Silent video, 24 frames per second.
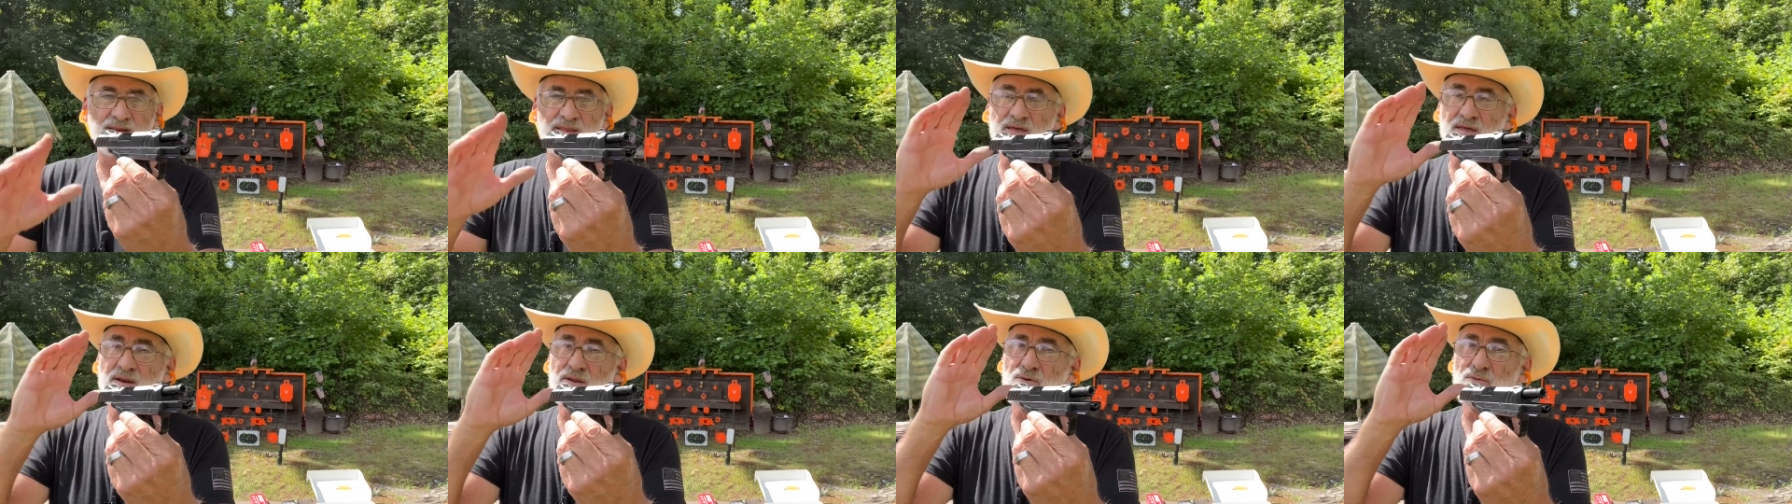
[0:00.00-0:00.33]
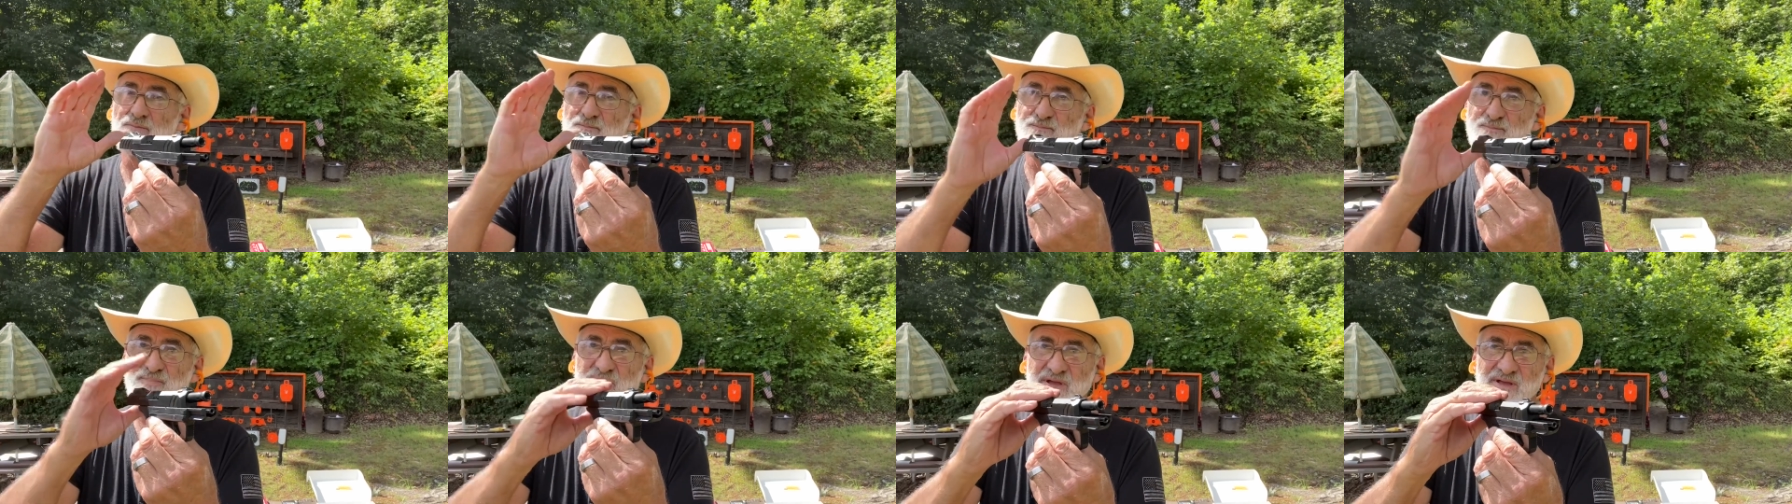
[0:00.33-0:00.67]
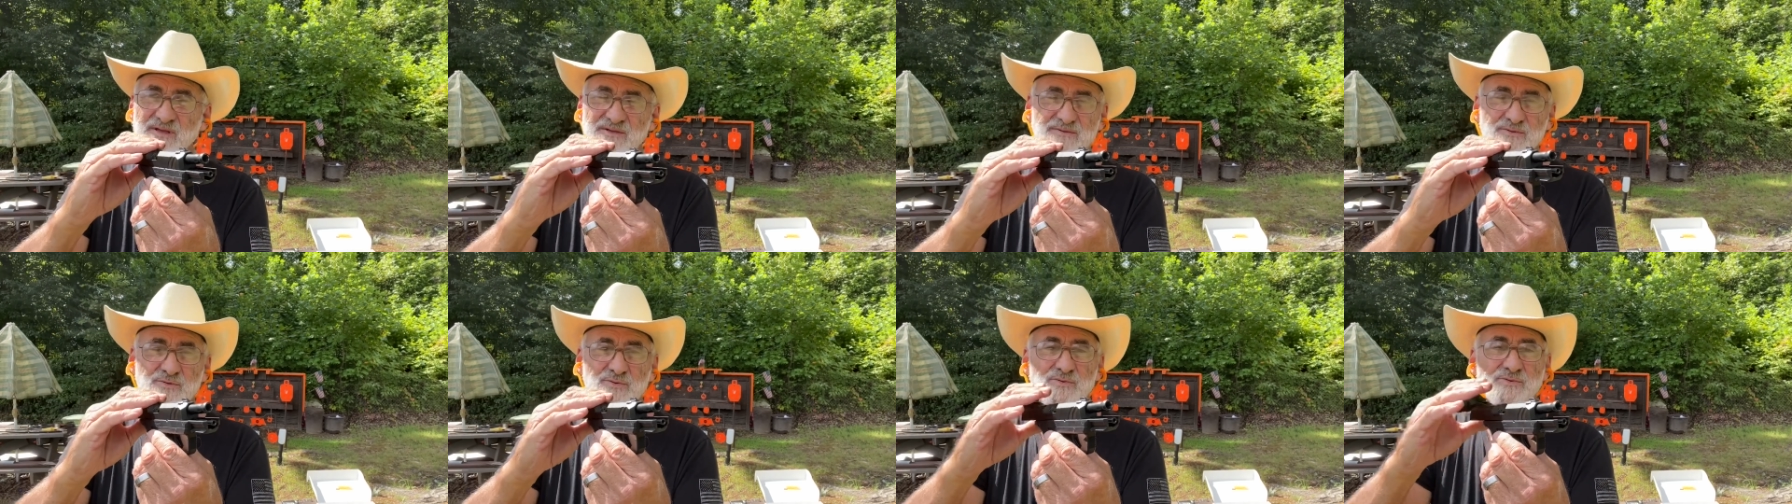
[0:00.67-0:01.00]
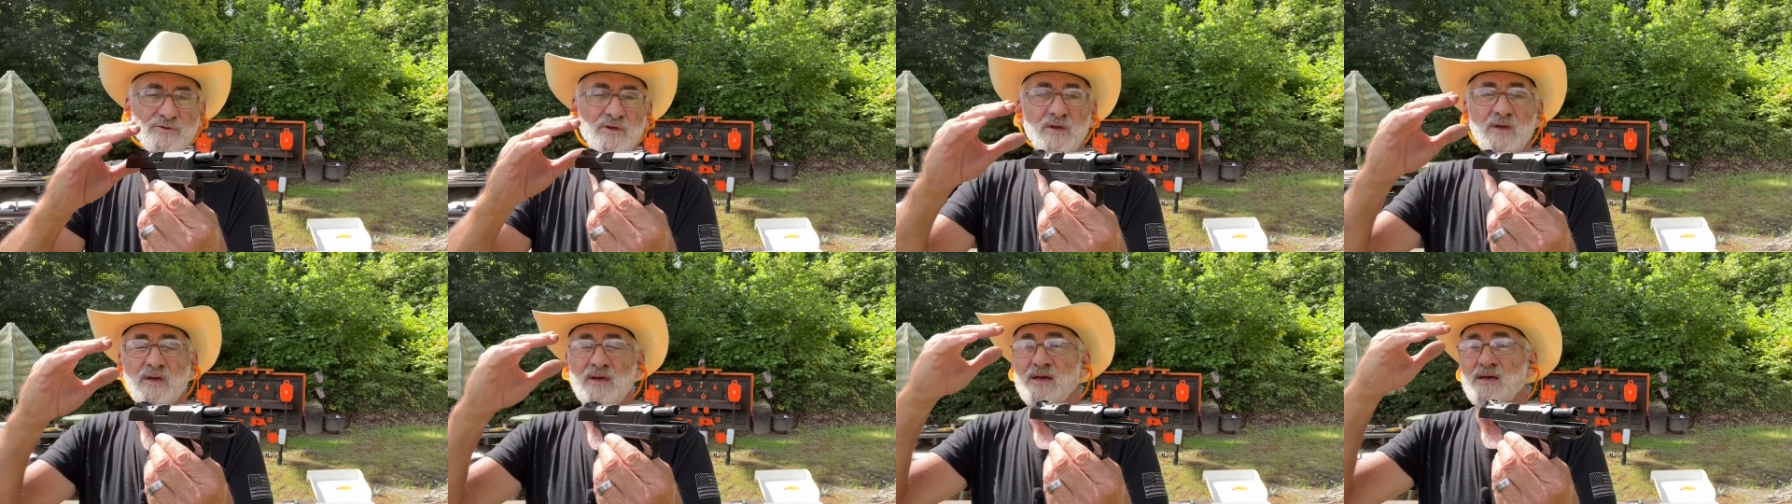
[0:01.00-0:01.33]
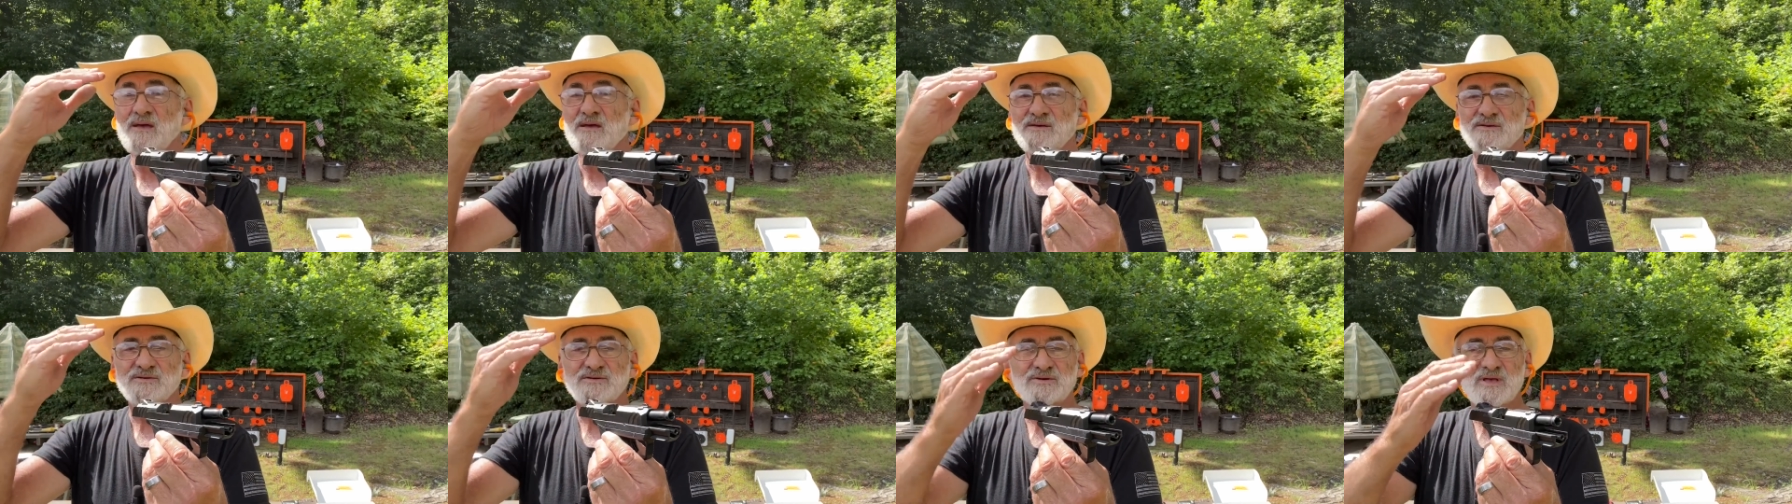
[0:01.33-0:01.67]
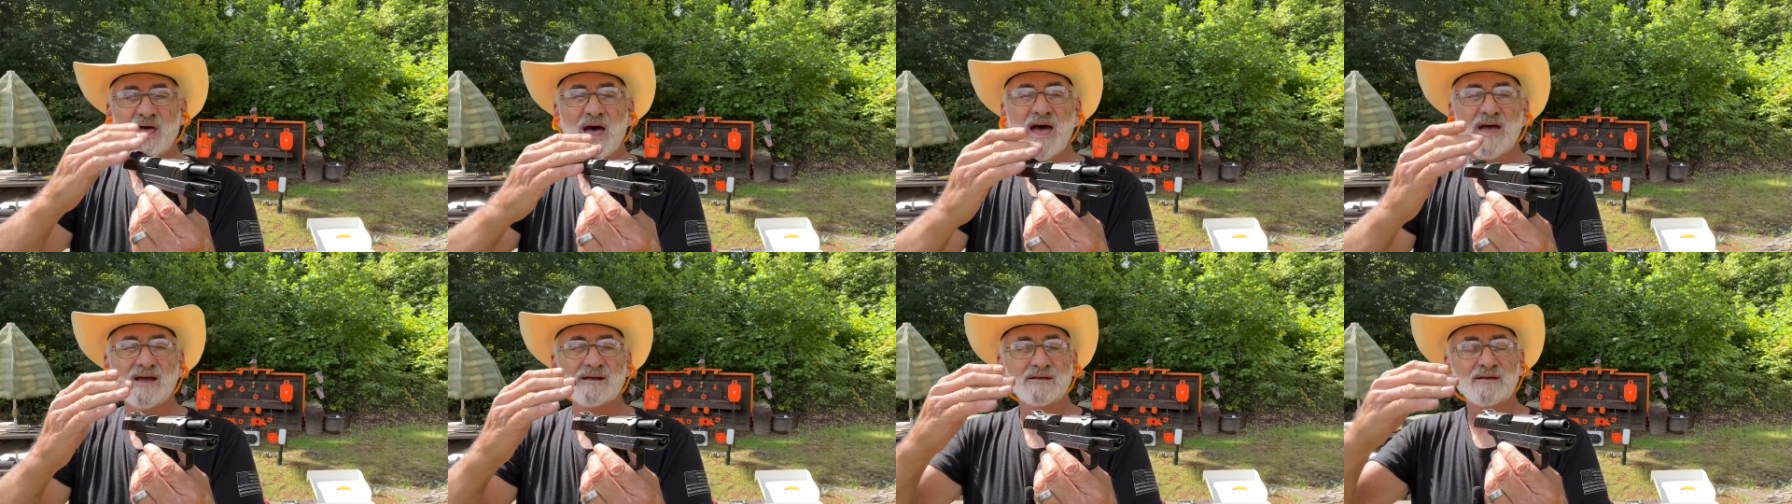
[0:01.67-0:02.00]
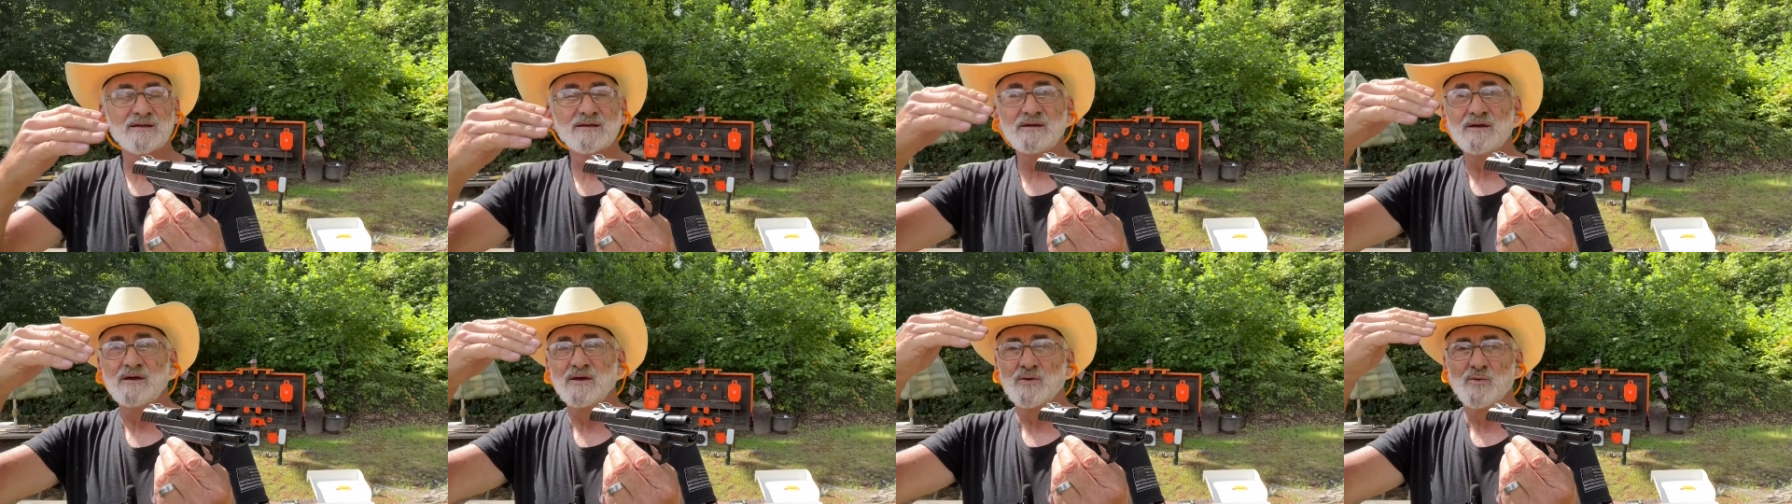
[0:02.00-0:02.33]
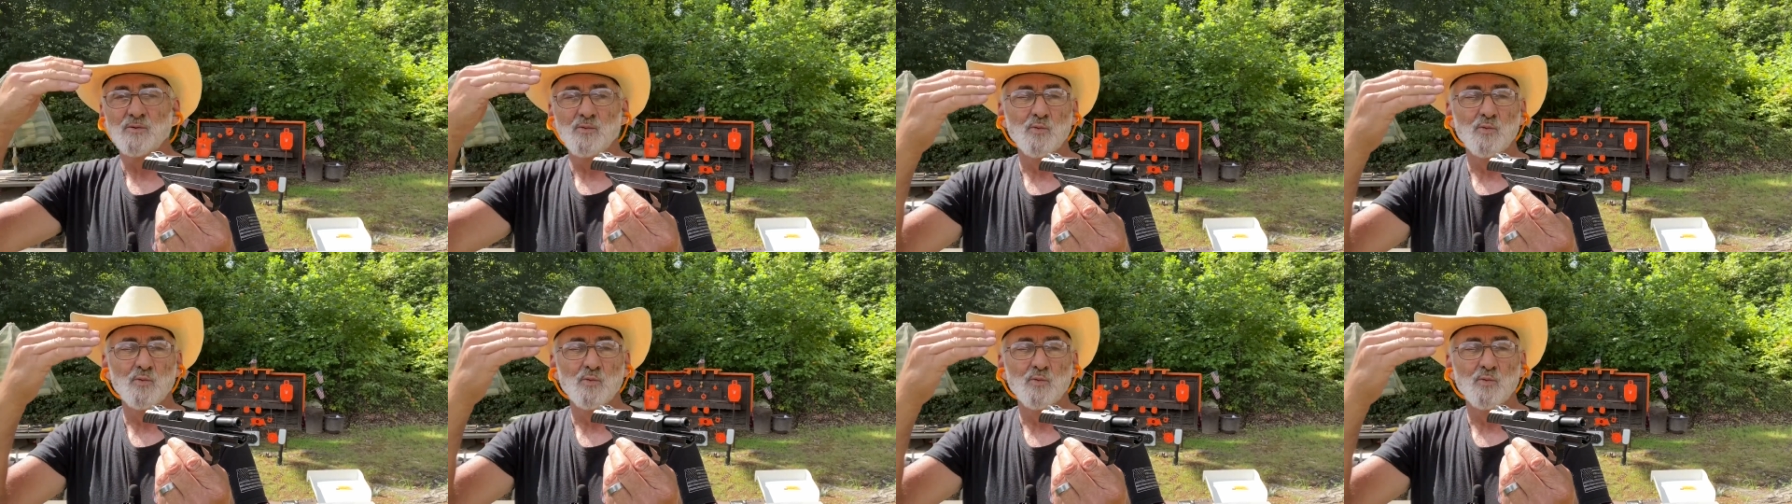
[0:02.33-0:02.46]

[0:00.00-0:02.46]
little pistol's cycling,